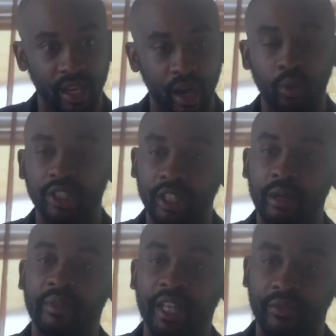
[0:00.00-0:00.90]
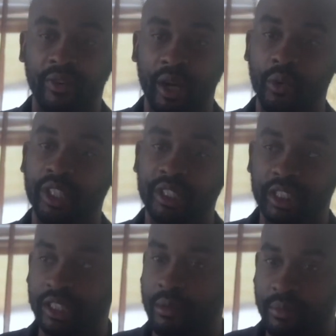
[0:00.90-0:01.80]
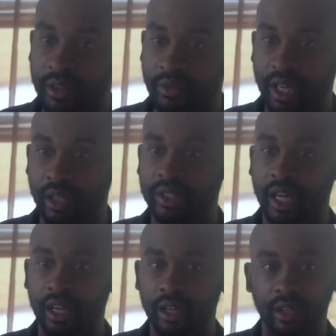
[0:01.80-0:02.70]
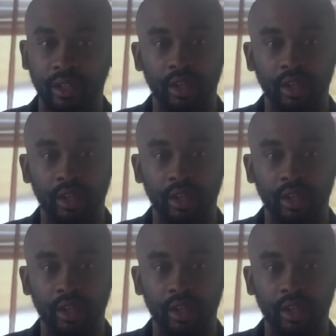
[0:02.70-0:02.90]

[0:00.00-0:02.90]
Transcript: I want something different. I want to see something different outside of